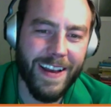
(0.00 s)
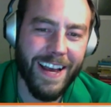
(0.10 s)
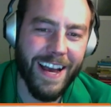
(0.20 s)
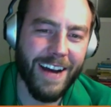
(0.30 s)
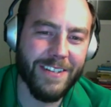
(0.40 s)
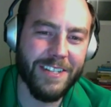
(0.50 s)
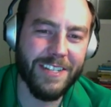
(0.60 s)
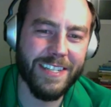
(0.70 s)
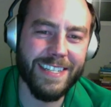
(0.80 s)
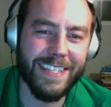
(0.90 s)
I was just
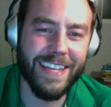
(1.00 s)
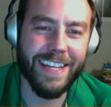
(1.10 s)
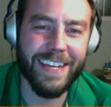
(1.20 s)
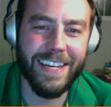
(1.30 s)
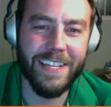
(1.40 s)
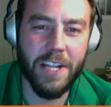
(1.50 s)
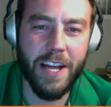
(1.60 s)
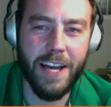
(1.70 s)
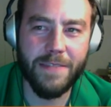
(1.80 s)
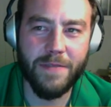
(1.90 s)
going to say that in the
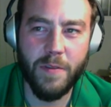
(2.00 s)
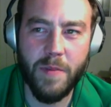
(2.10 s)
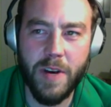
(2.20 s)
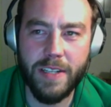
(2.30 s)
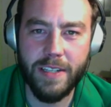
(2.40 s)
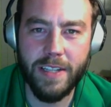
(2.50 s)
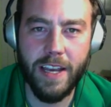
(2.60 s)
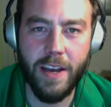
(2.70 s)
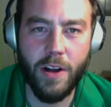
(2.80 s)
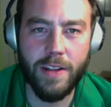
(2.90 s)
last few months,
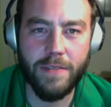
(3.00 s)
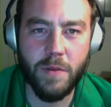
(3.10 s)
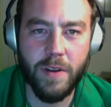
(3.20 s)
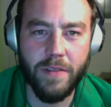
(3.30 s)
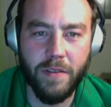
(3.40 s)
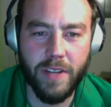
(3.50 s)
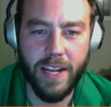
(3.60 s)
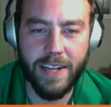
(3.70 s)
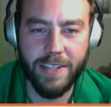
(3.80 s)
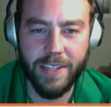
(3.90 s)
all of 2015
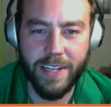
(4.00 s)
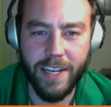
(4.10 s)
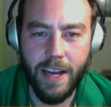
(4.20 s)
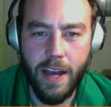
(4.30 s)
actually,